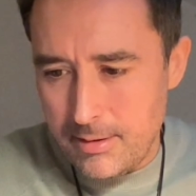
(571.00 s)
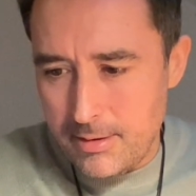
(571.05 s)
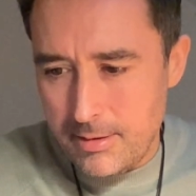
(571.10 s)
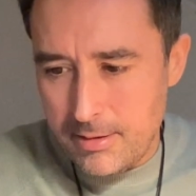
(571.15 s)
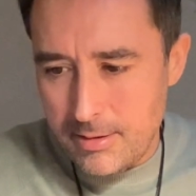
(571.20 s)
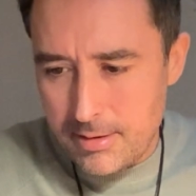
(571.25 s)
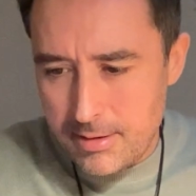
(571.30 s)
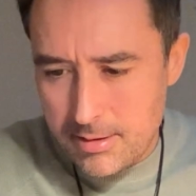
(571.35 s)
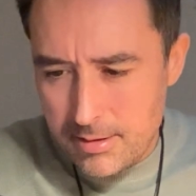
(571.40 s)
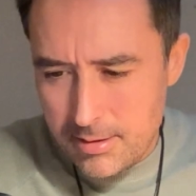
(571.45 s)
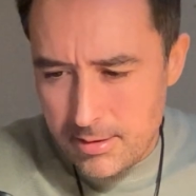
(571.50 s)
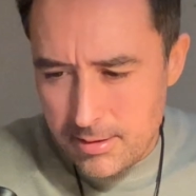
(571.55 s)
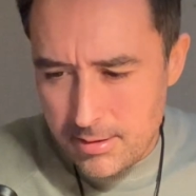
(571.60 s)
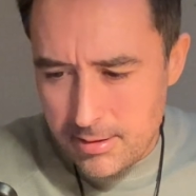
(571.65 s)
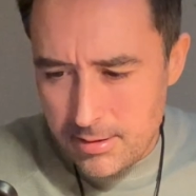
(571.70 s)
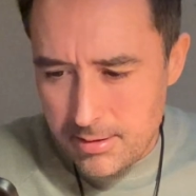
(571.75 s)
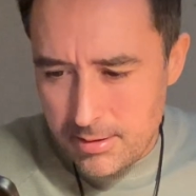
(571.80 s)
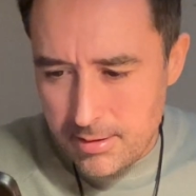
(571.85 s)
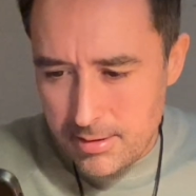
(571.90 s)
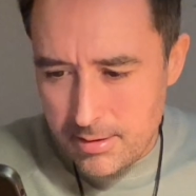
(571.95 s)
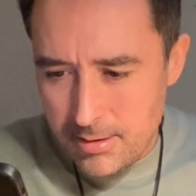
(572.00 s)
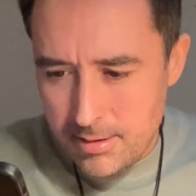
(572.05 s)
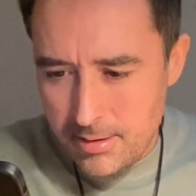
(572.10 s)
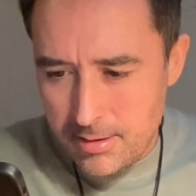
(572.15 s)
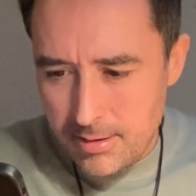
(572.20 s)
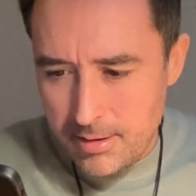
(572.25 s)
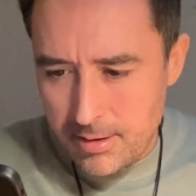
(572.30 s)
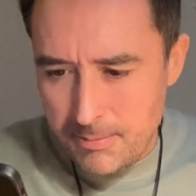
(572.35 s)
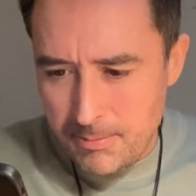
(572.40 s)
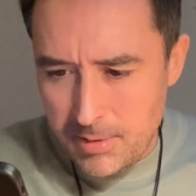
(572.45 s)

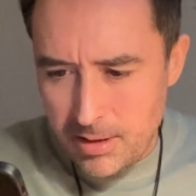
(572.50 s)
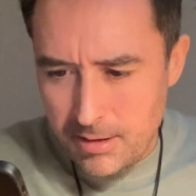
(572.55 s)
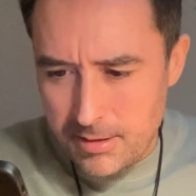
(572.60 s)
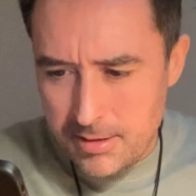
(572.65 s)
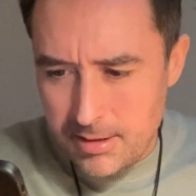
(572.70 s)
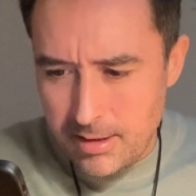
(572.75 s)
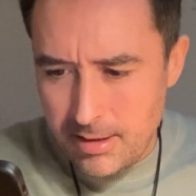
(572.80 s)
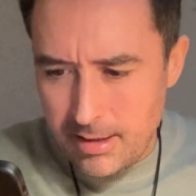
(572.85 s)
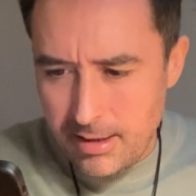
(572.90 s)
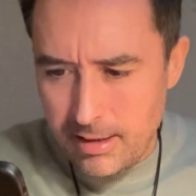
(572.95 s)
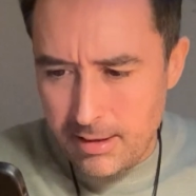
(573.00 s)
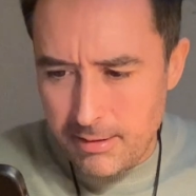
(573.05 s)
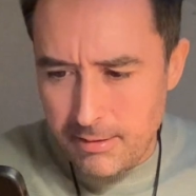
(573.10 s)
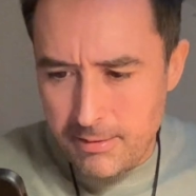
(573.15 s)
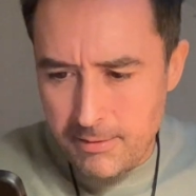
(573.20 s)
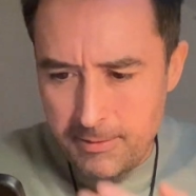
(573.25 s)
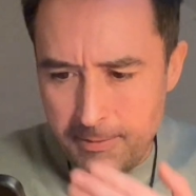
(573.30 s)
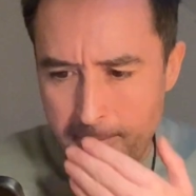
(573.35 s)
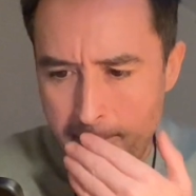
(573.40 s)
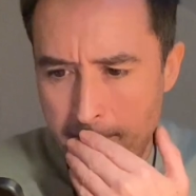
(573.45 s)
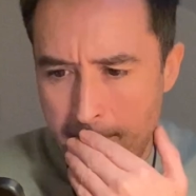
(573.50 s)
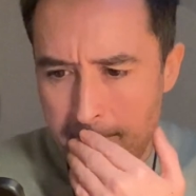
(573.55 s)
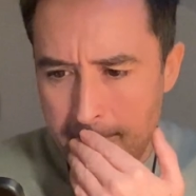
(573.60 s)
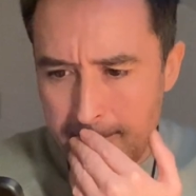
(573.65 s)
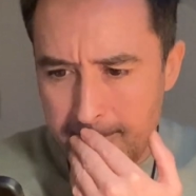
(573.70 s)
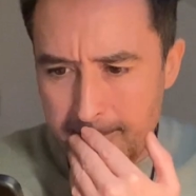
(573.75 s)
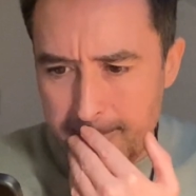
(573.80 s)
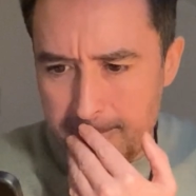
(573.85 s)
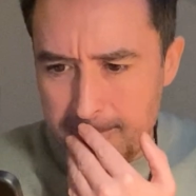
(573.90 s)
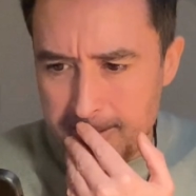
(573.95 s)
similar to that.
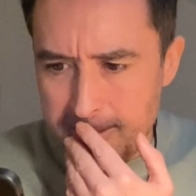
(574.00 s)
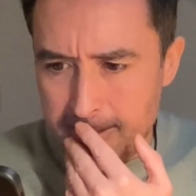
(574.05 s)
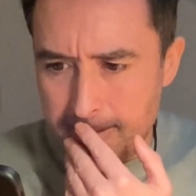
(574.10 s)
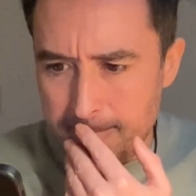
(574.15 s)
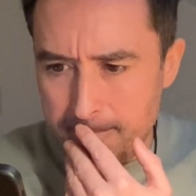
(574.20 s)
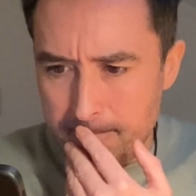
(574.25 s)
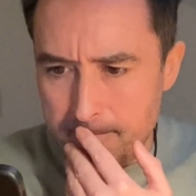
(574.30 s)
What was it?